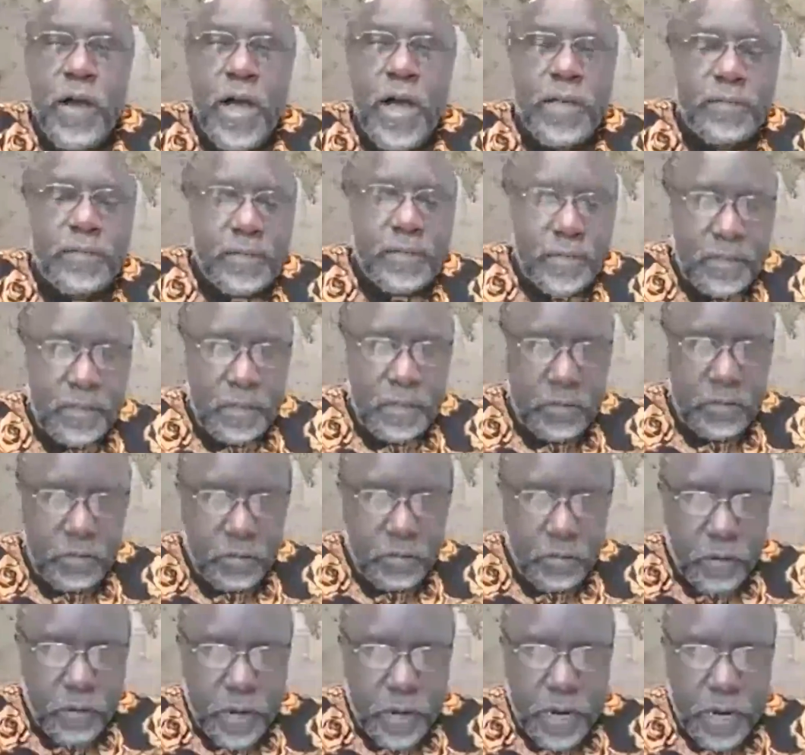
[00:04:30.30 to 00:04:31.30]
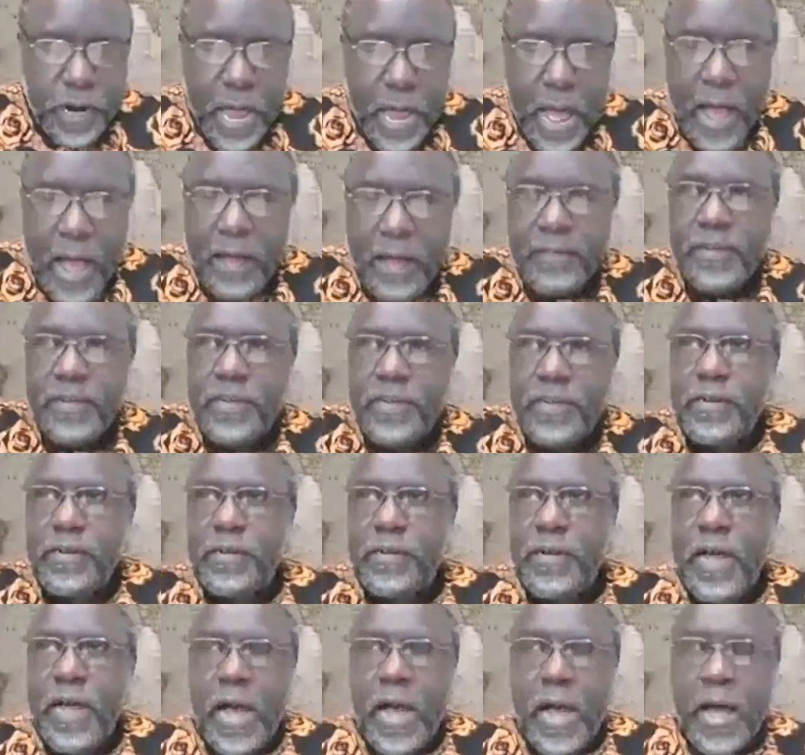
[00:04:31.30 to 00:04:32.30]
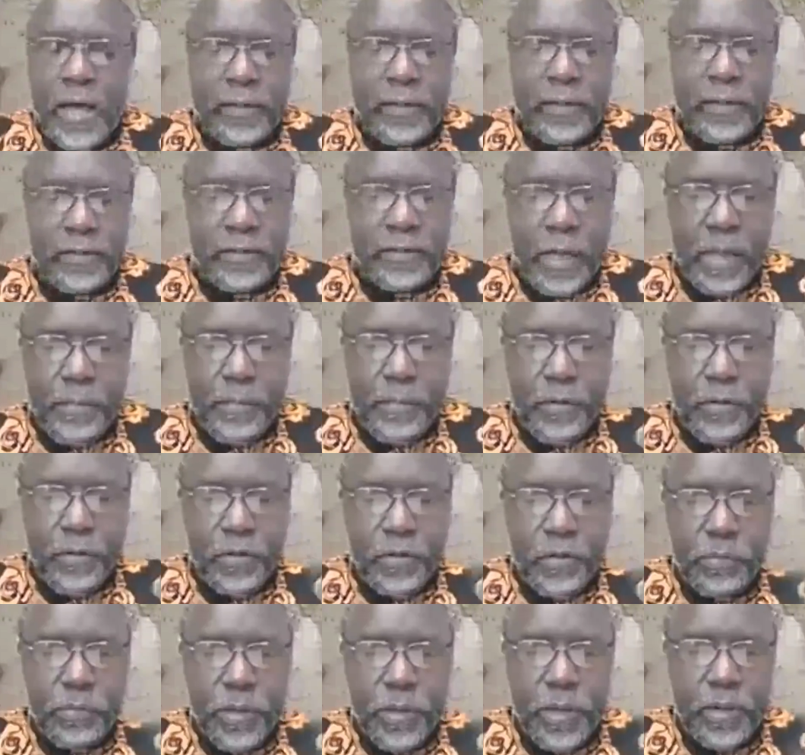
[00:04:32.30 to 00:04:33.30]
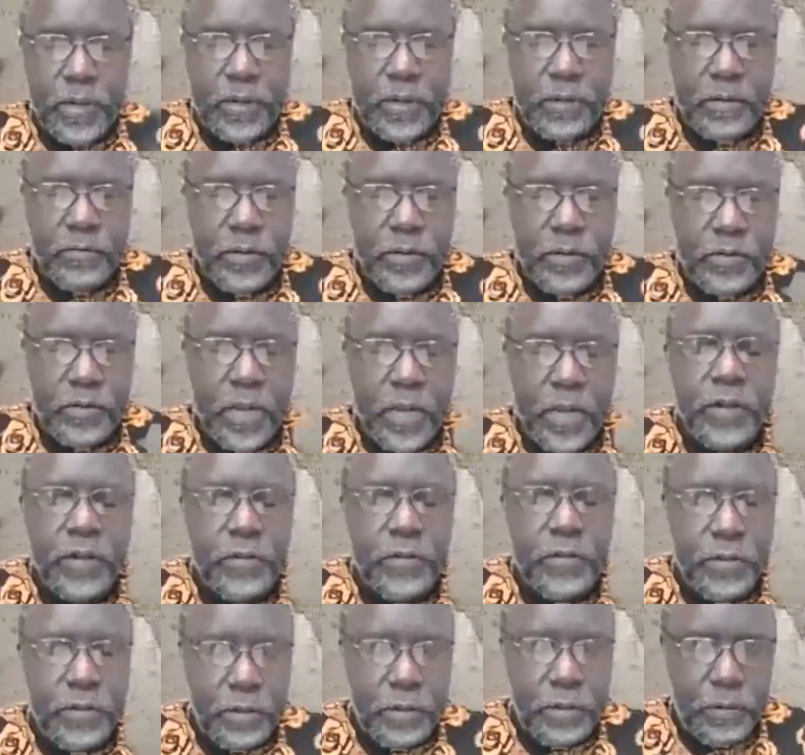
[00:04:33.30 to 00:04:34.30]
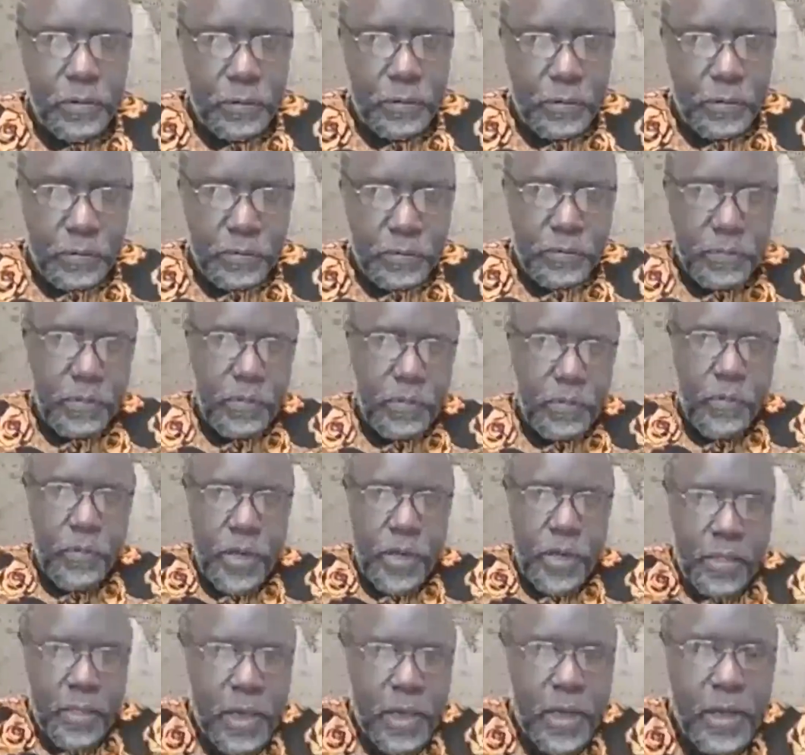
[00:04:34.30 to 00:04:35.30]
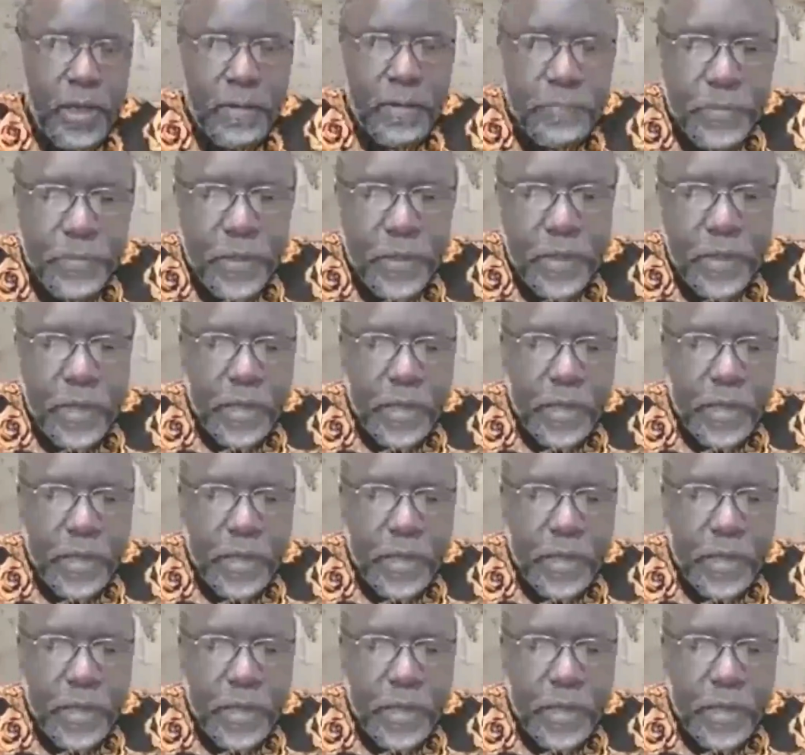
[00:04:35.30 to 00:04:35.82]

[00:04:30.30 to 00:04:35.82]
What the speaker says: to ask, since you already had some document we sent to you, whether